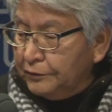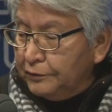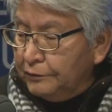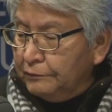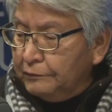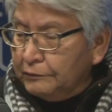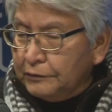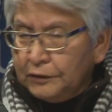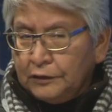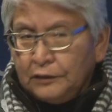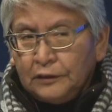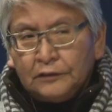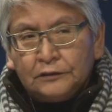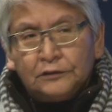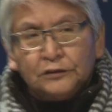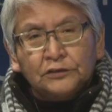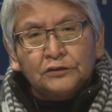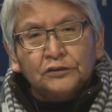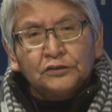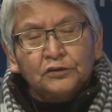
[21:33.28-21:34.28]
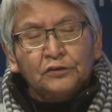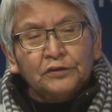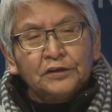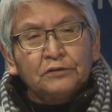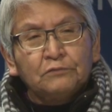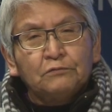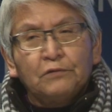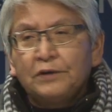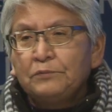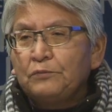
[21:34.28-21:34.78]
to just show
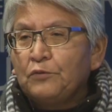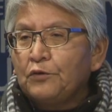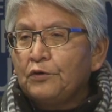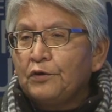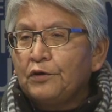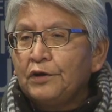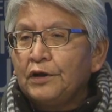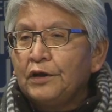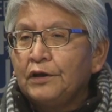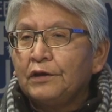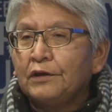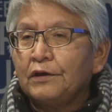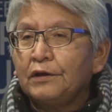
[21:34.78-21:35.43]
you one more